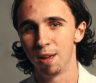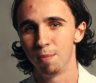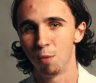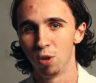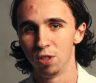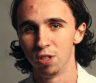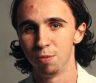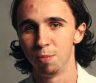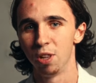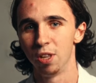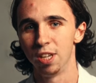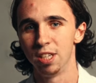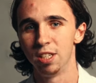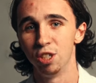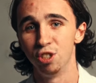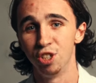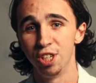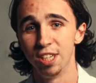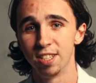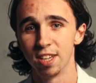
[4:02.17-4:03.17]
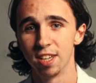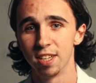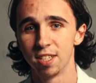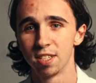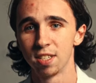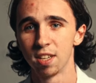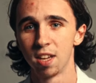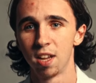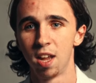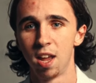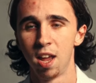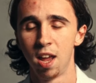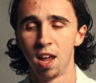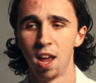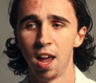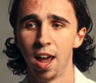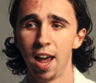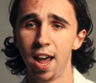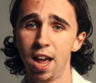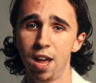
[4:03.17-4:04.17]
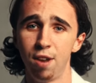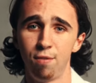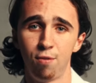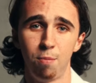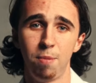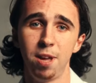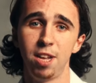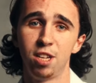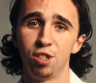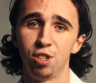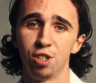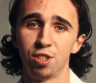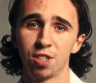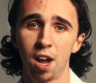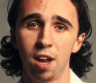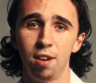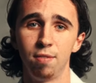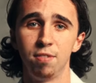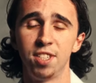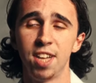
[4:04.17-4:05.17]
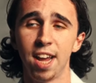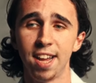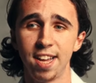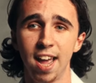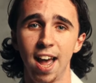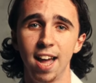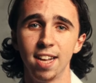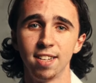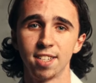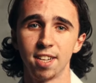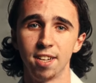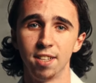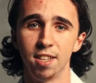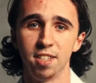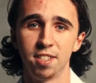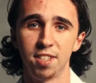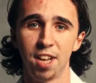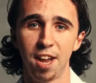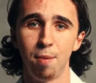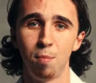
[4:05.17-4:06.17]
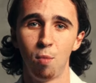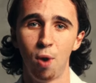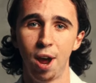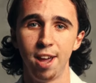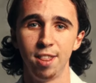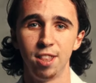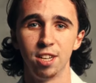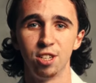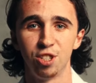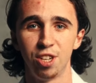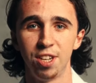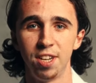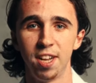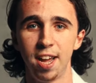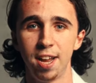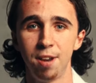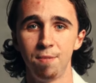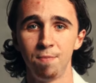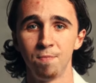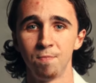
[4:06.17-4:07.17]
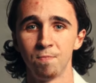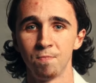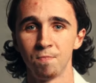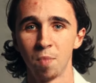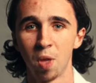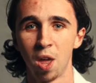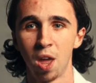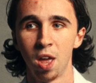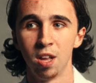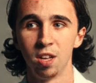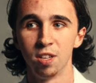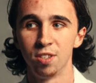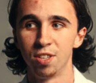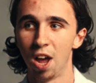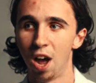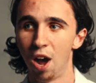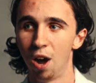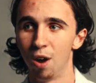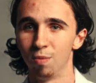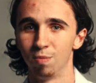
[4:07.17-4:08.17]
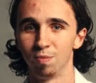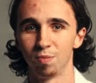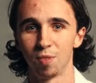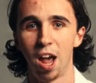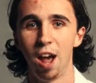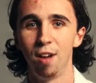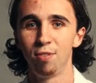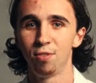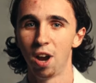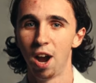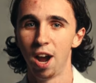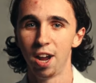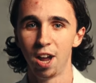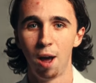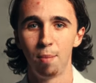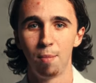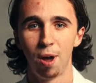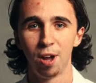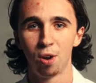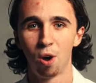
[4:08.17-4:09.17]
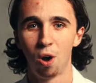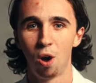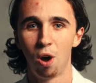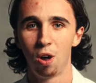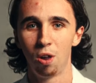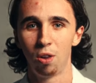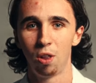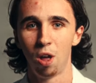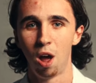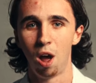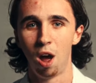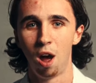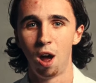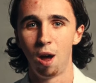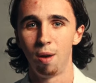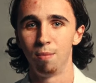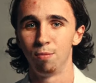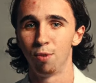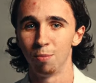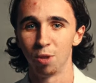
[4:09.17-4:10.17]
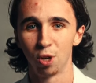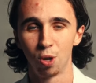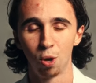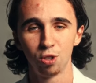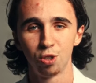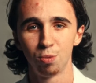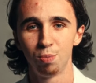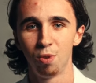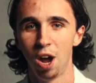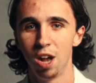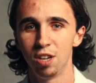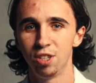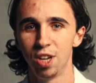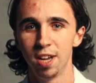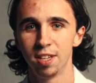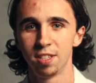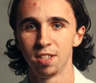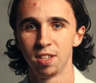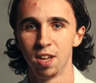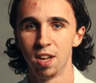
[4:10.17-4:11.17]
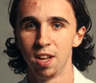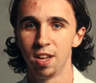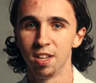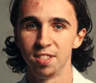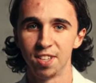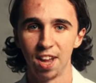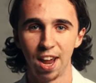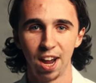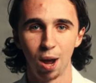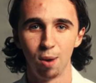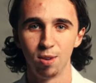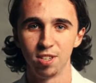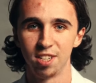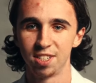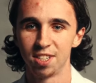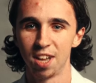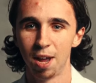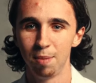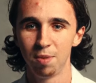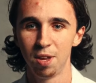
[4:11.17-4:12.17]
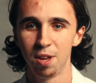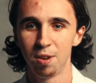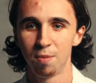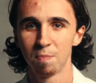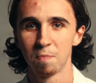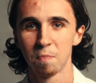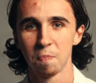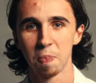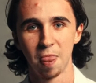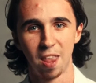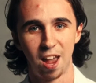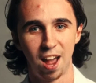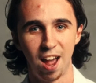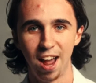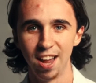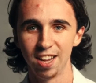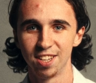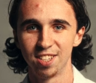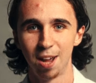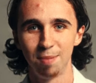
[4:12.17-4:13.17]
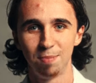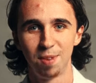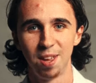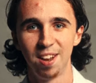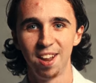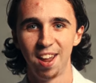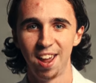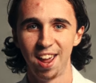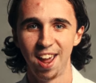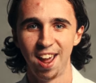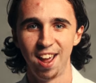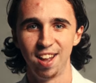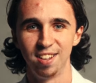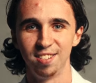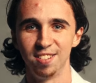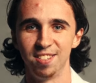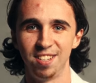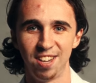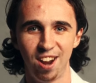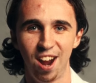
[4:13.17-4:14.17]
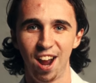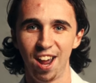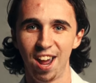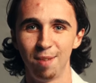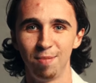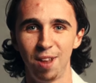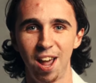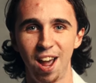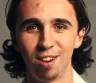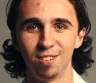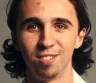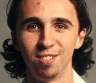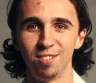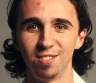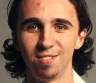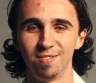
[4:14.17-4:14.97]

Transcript: them ultimately to Jesus. And for me to just kind of say yes in the same way that she did. So after I got my call from the Culture Project saying I was accepted, I accepted, and here I am now.